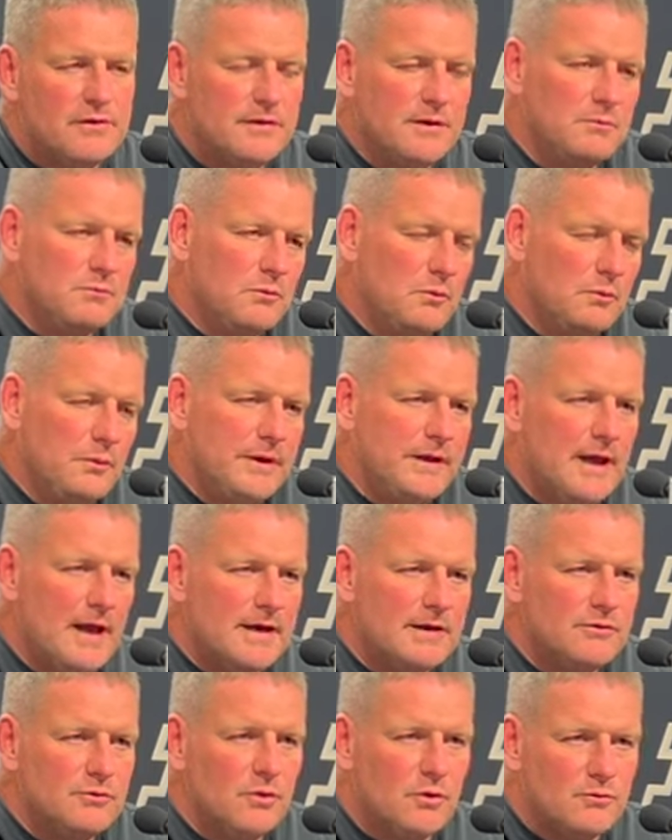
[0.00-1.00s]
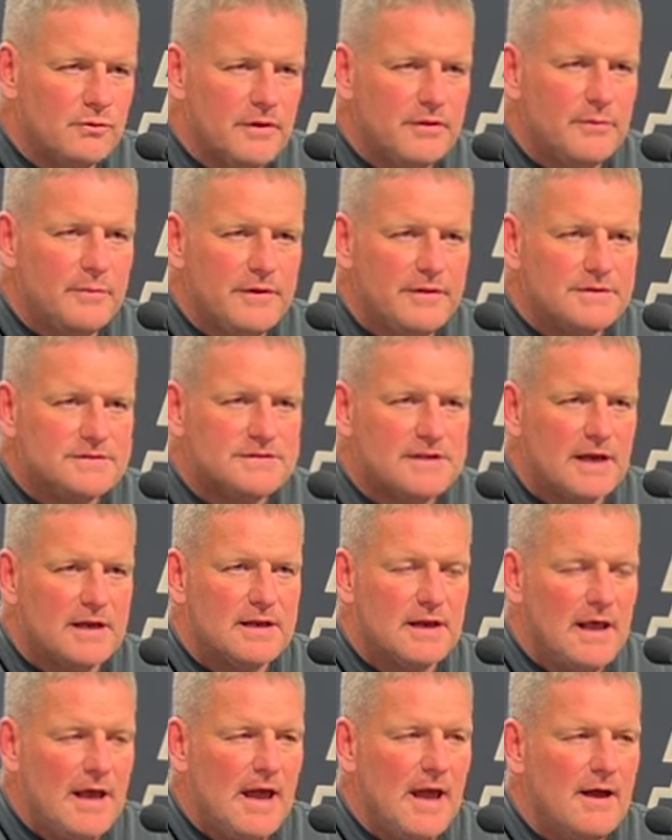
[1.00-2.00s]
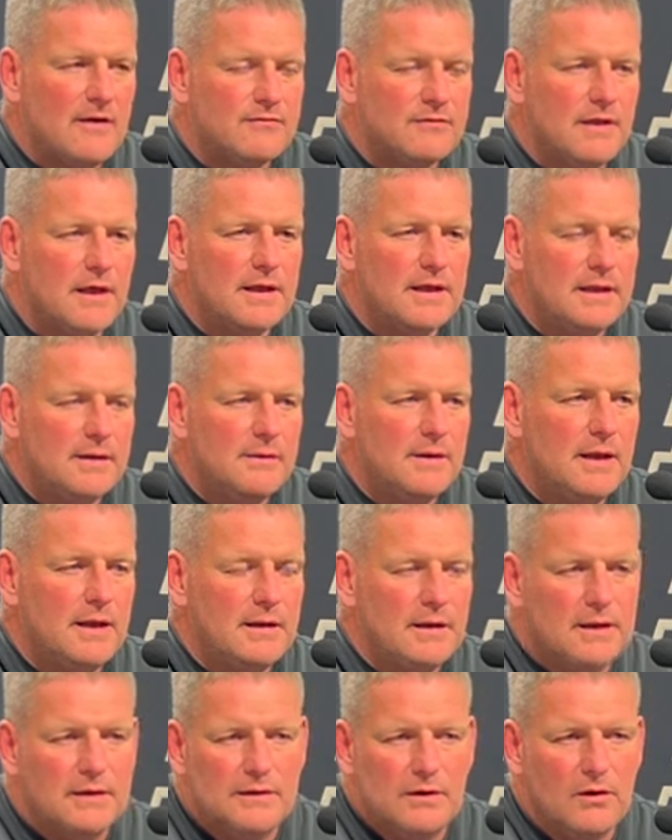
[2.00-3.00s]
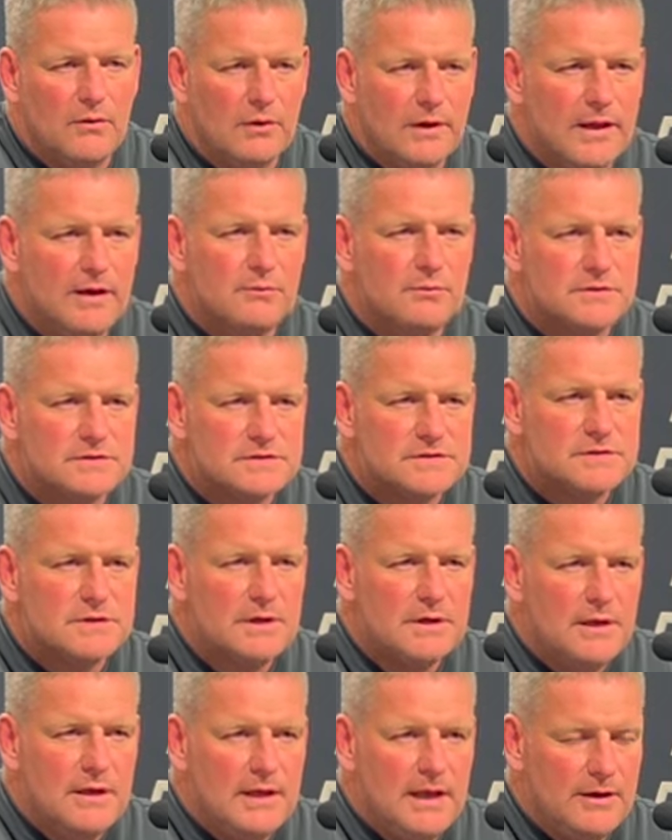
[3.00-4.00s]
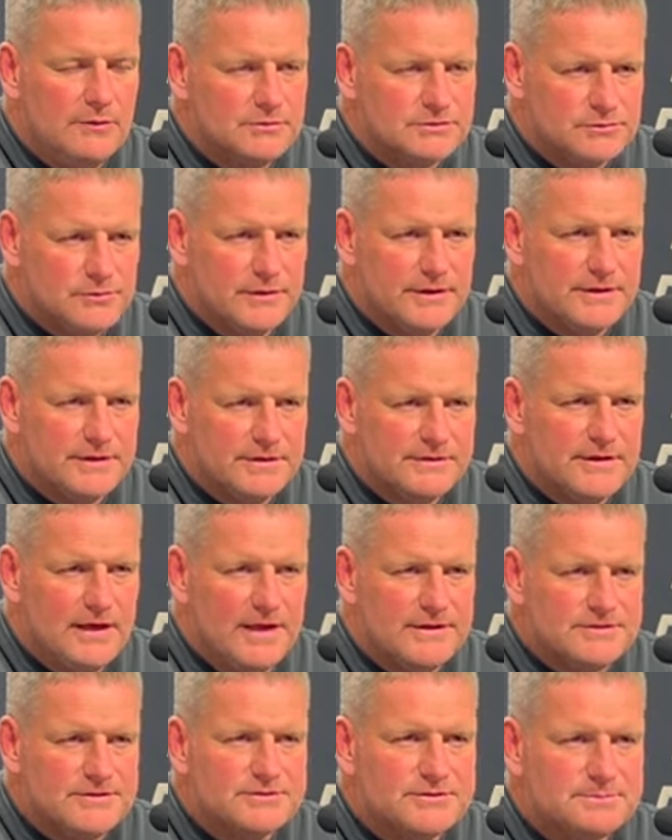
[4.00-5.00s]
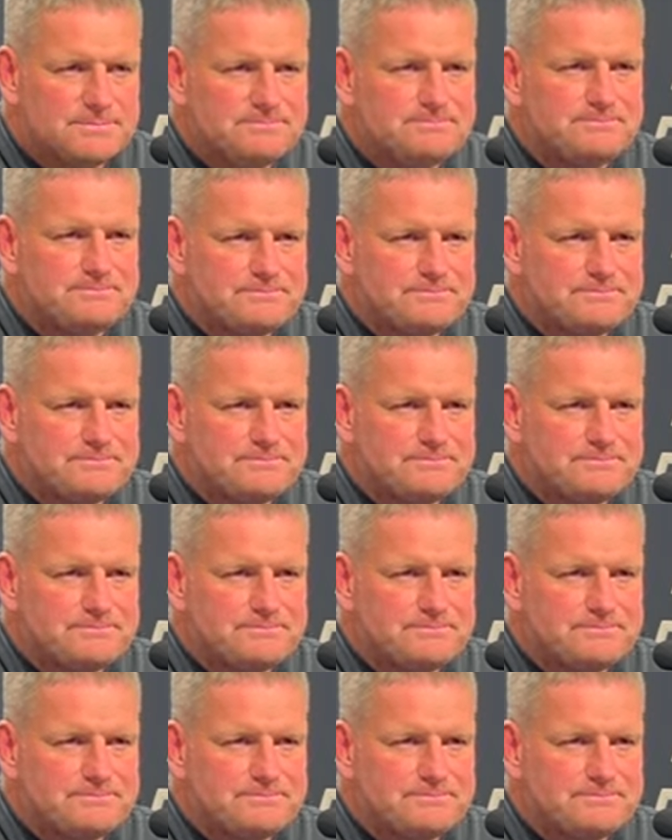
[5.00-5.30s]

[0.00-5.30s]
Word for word: And then when we got into a rhythm in the second half, like it, it, you know he was he was really contagious.